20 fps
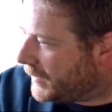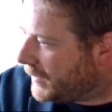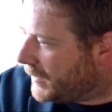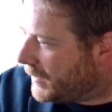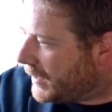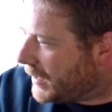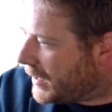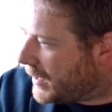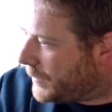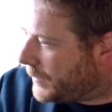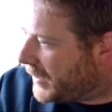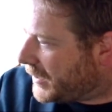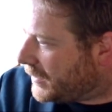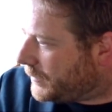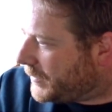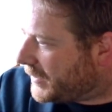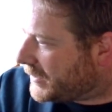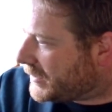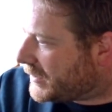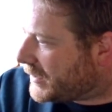
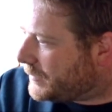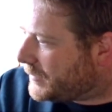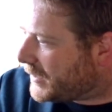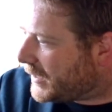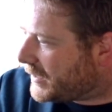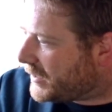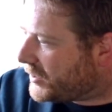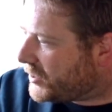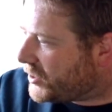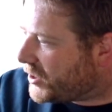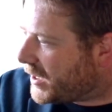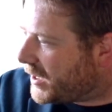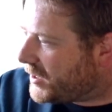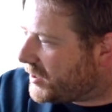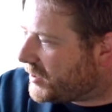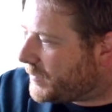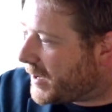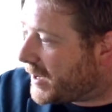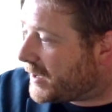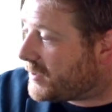Penelope, it seems like a
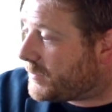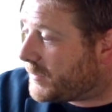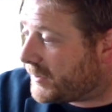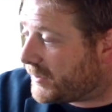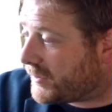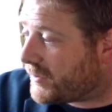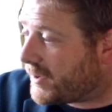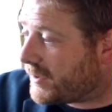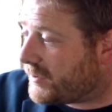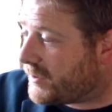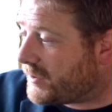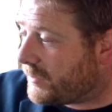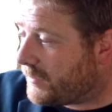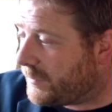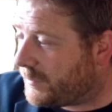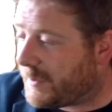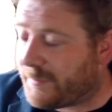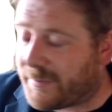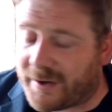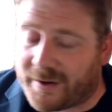change management strategy
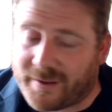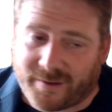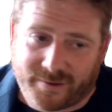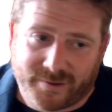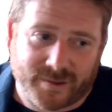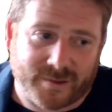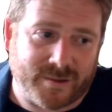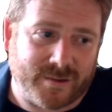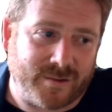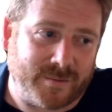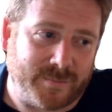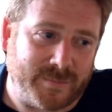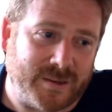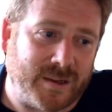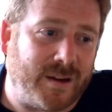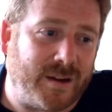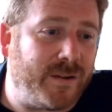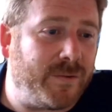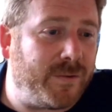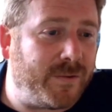would be better than just comms.
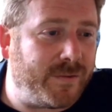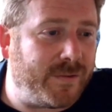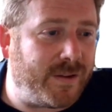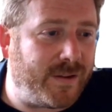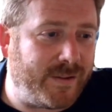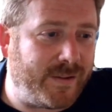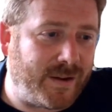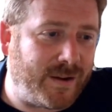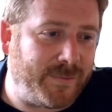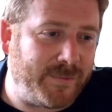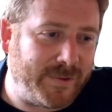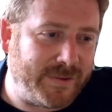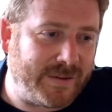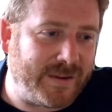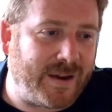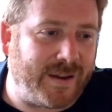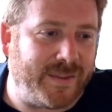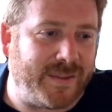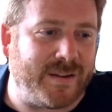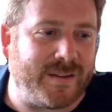
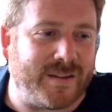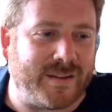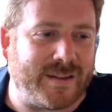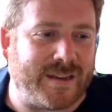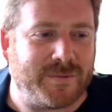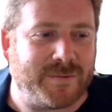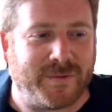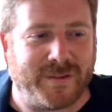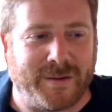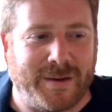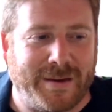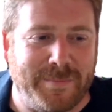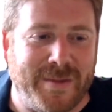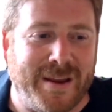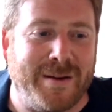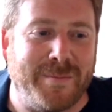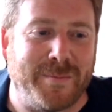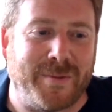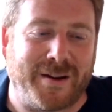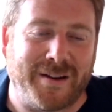I think that's what they
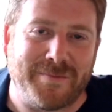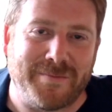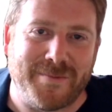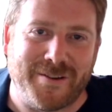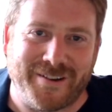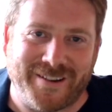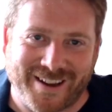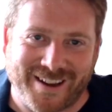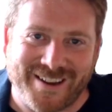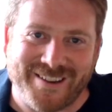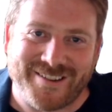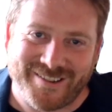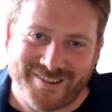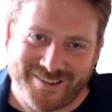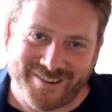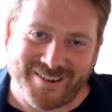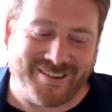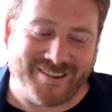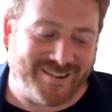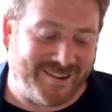mean by communication
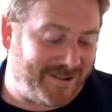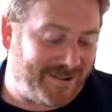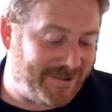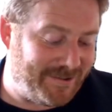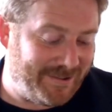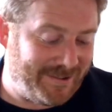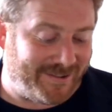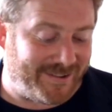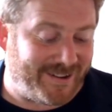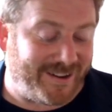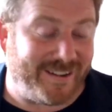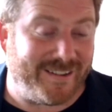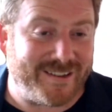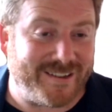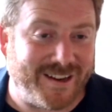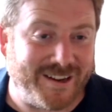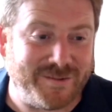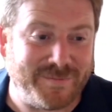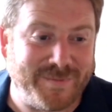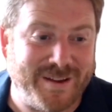strategy. I would agree.
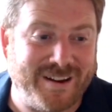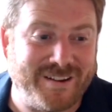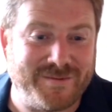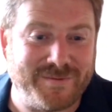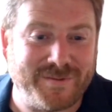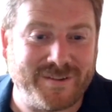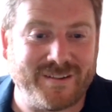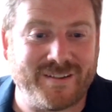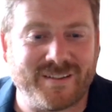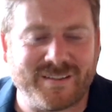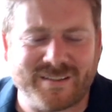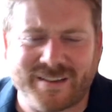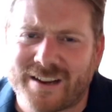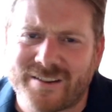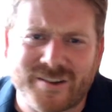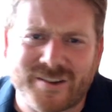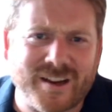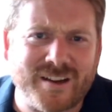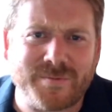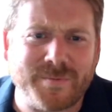Change
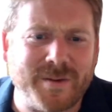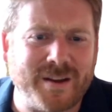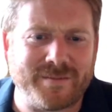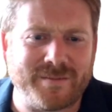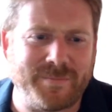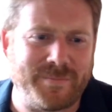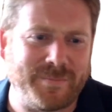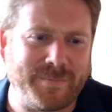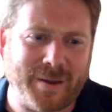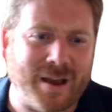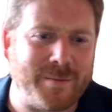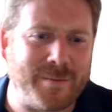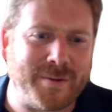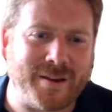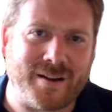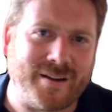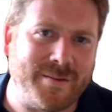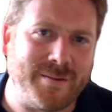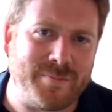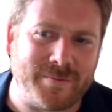management, Power
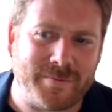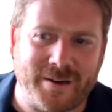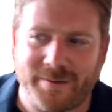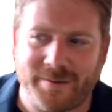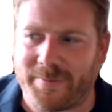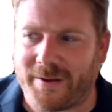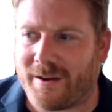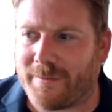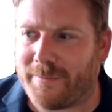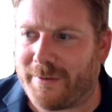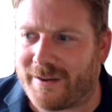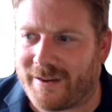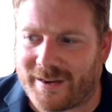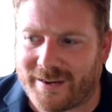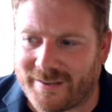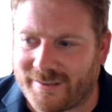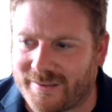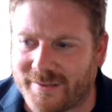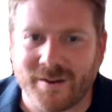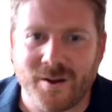BI, implementing Power BI
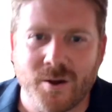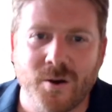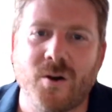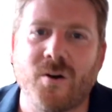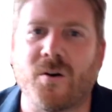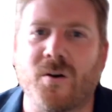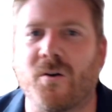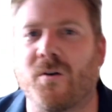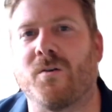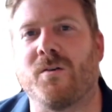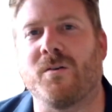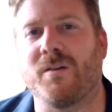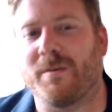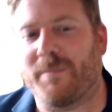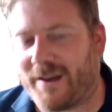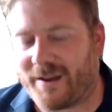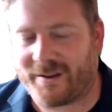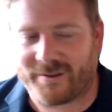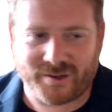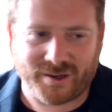is all
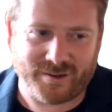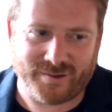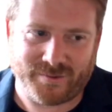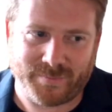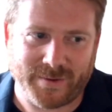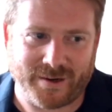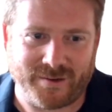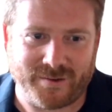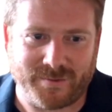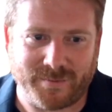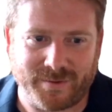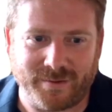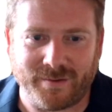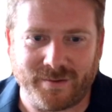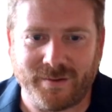about change management.